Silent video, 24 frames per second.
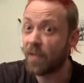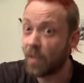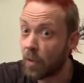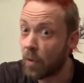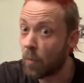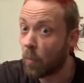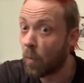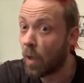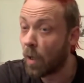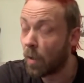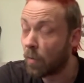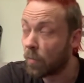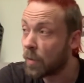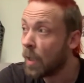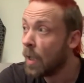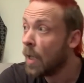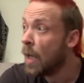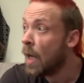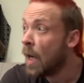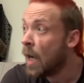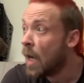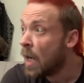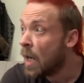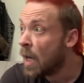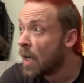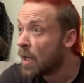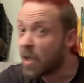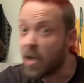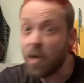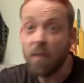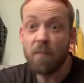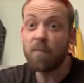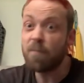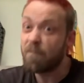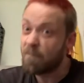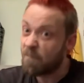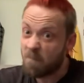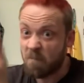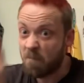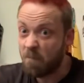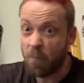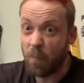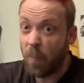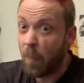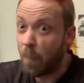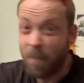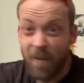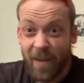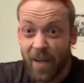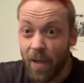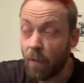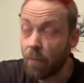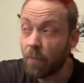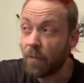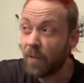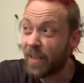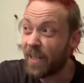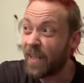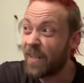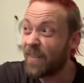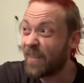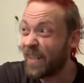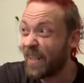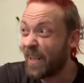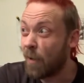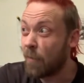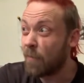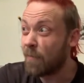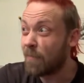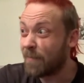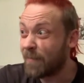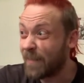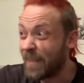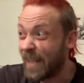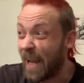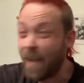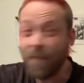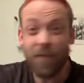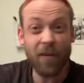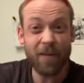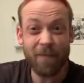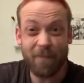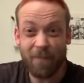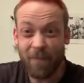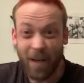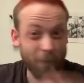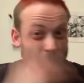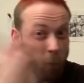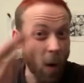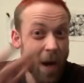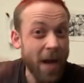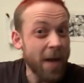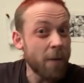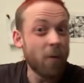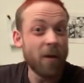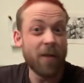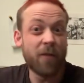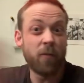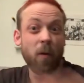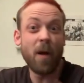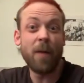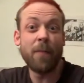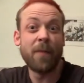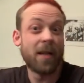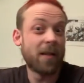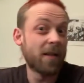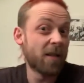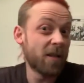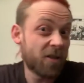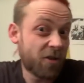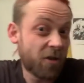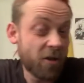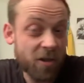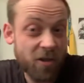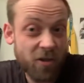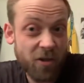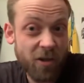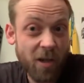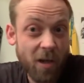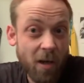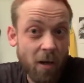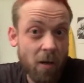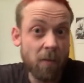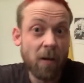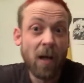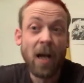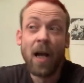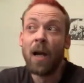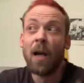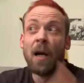in the world can have a way with women that's just, you know,